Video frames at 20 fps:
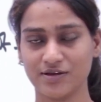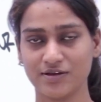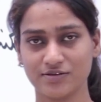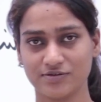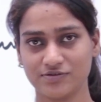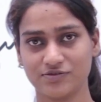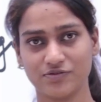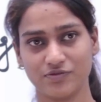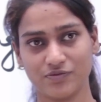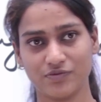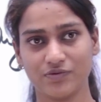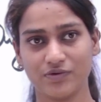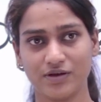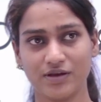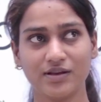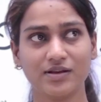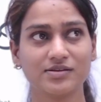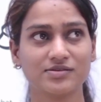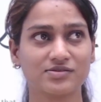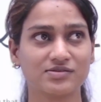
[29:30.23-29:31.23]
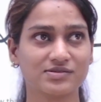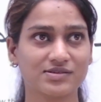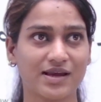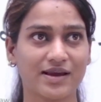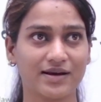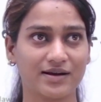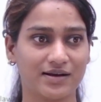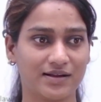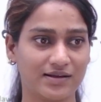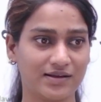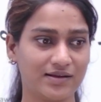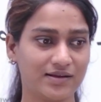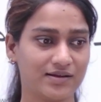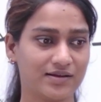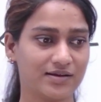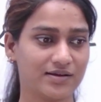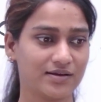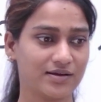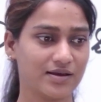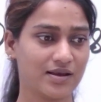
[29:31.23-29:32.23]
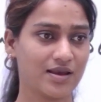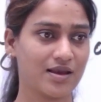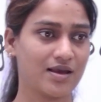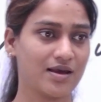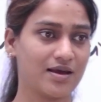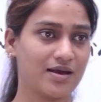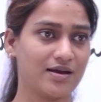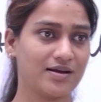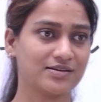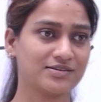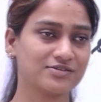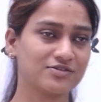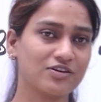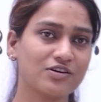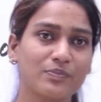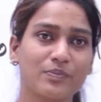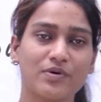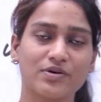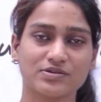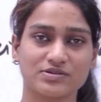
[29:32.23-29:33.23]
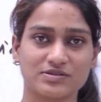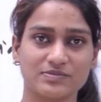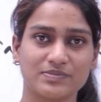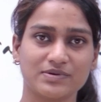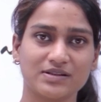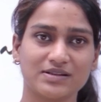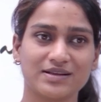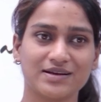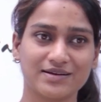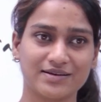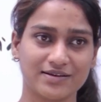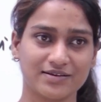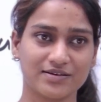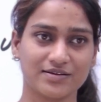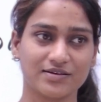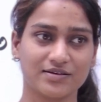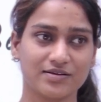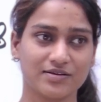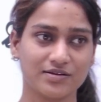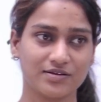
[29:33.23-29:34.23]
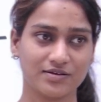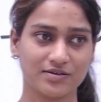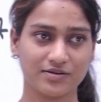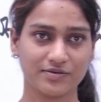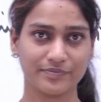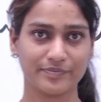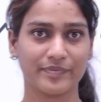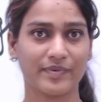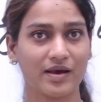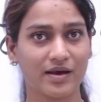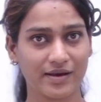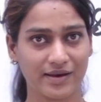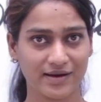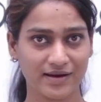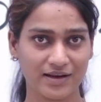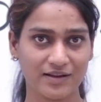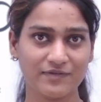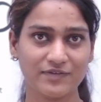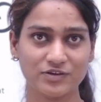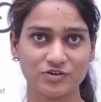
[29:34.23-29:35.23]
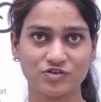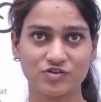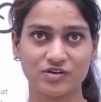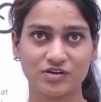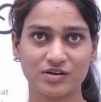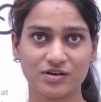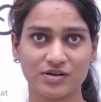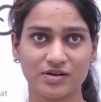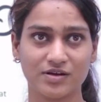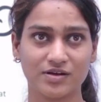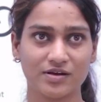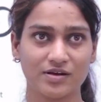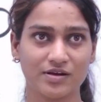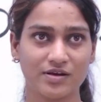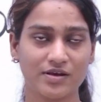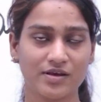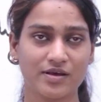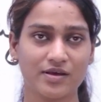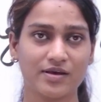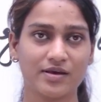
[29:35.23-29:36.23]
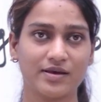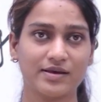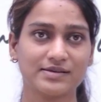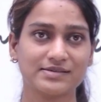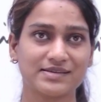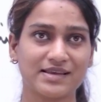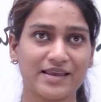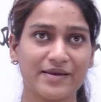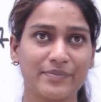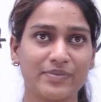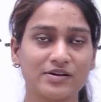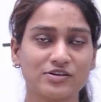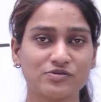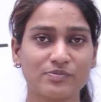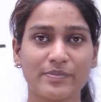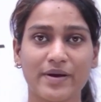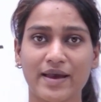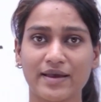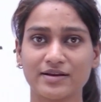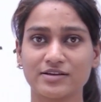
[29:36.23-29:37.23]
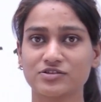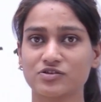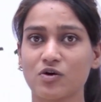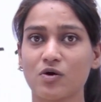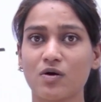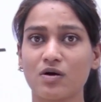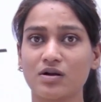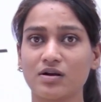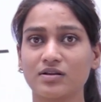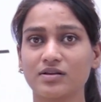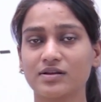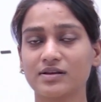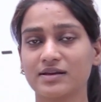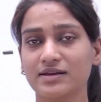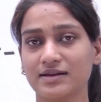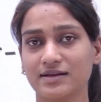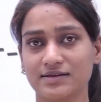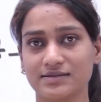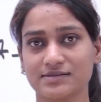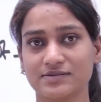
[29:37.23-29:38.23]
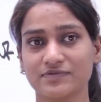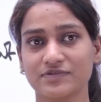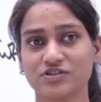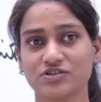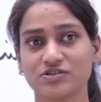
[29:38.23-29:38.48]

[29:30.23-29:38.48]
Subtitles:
So in a society, it's not possible that an individual is able to manage all the needs which